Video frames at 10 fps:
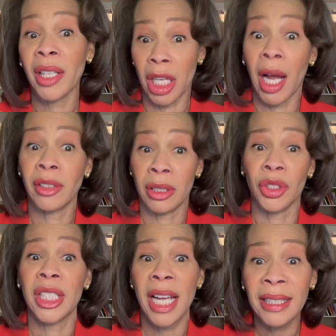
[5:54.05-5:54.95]

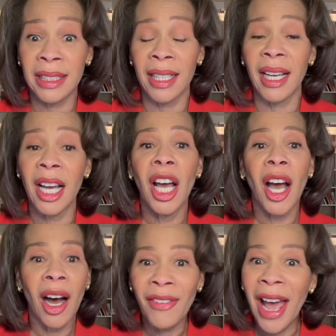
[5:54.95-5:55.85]
understanding
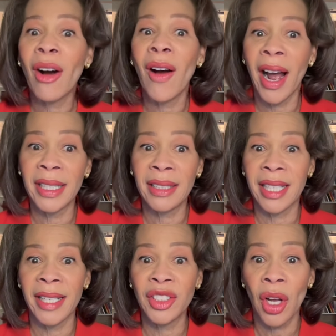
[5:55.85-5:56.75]
of how high the
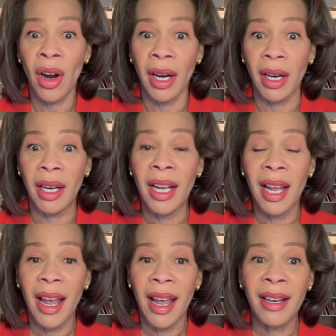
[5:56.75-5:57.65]
stakes are.
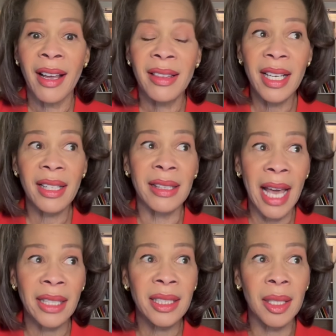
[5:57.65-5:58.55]
And I think
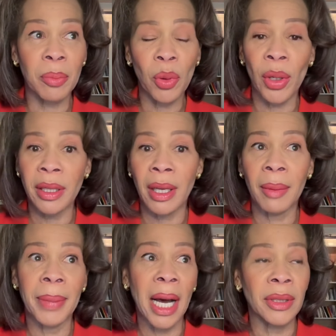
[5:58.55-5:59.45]
that's the point
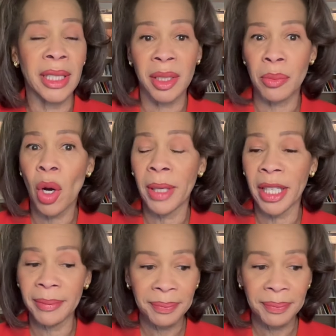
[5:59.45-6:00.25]
about this moment.